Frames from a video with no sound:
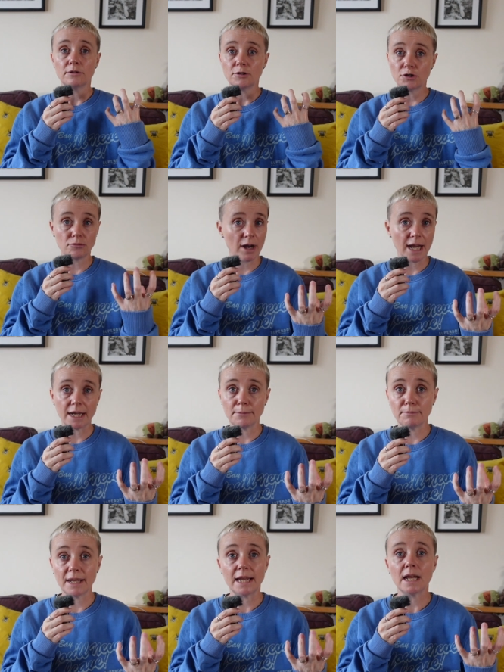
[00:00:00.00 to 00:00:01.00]

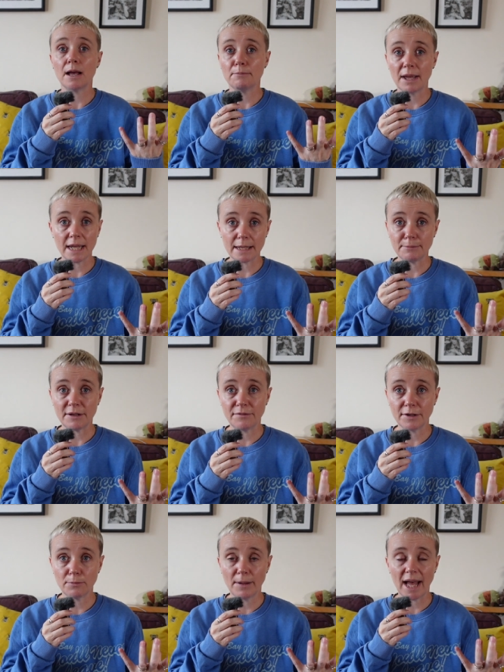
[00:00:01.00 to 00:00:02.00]
draining me and making me
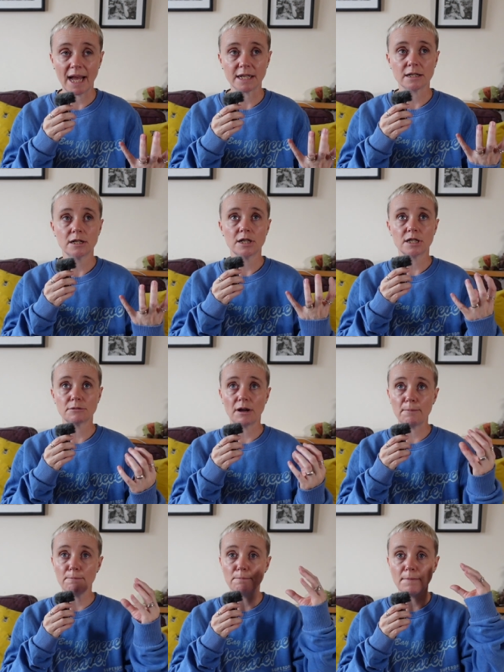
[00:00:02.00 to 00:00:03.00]
feel bad. So
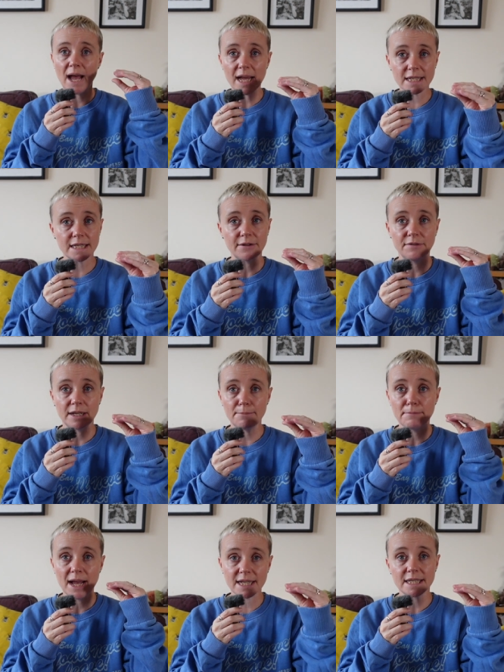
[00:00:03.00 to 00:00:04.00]
I massively
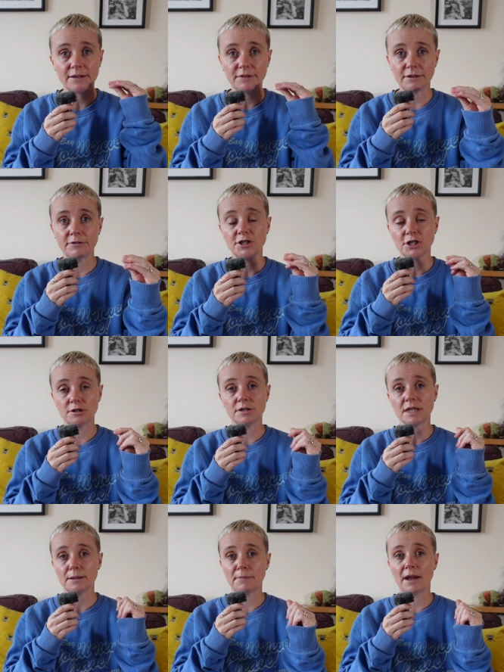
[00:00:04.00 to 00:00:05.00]

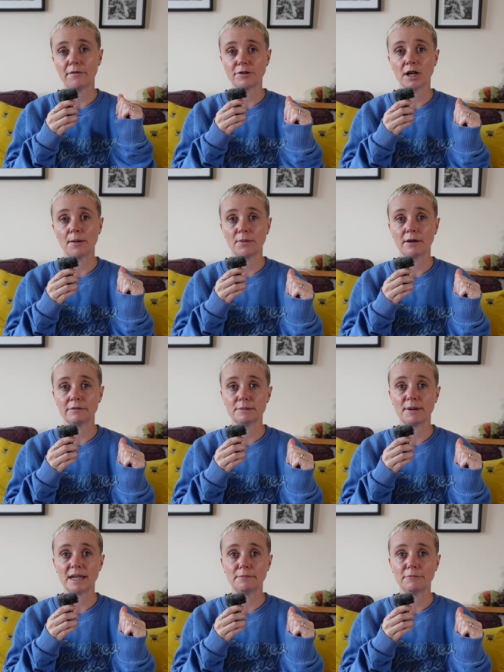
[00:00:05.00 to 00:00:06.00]
reduced the amount of time that I was
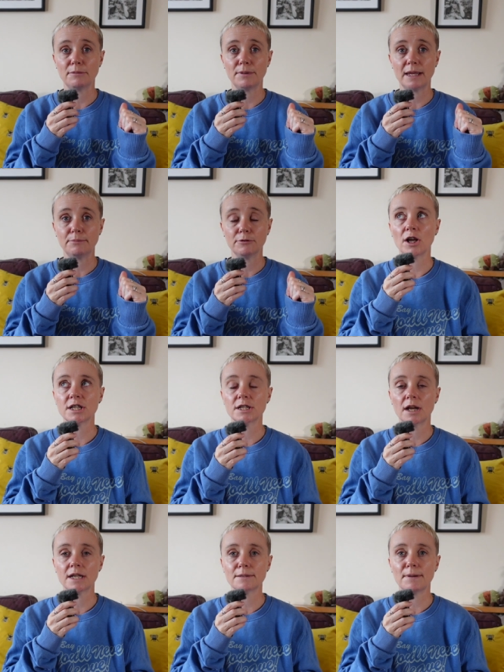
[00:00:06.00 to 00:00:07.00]
spending with people. I
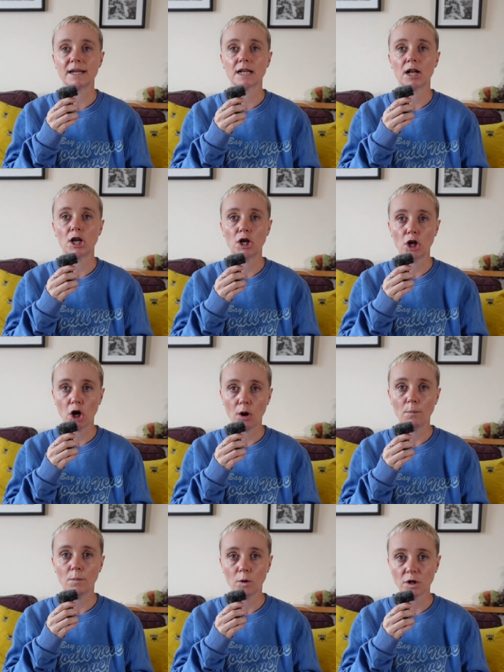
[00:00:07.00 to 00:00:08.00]
started spending a
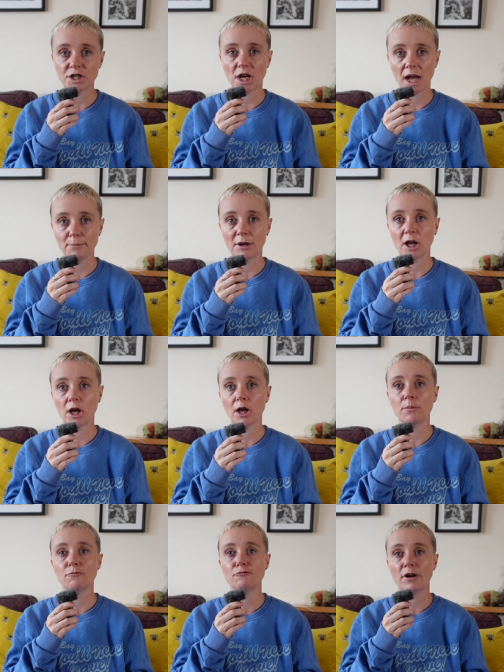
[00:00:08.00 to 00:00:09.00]
lot more time at
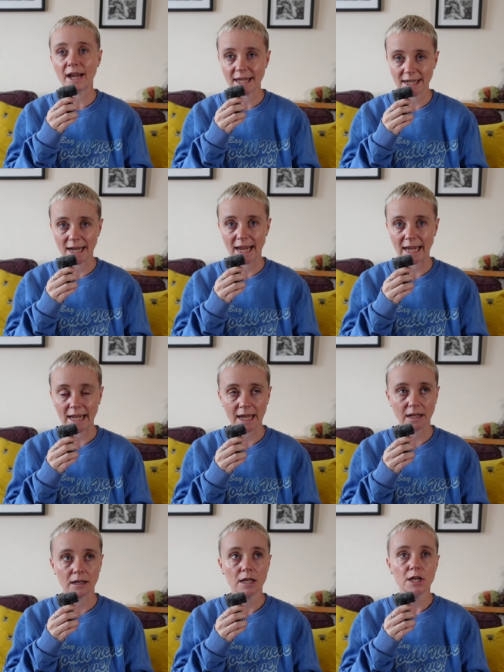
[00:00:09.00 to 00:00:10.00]
home
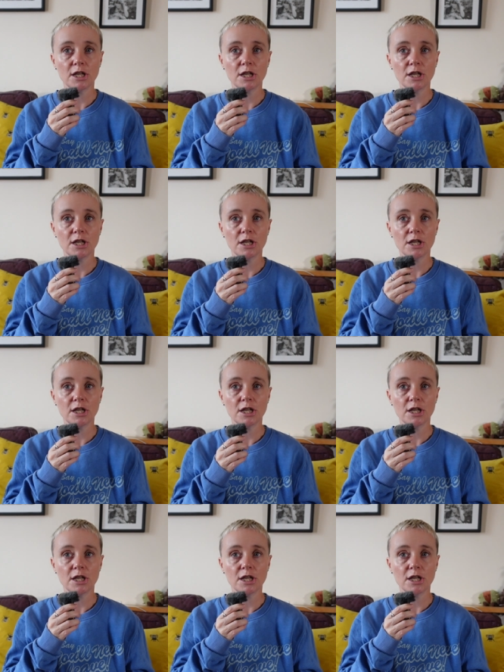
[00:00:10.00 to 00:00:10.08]
regulating,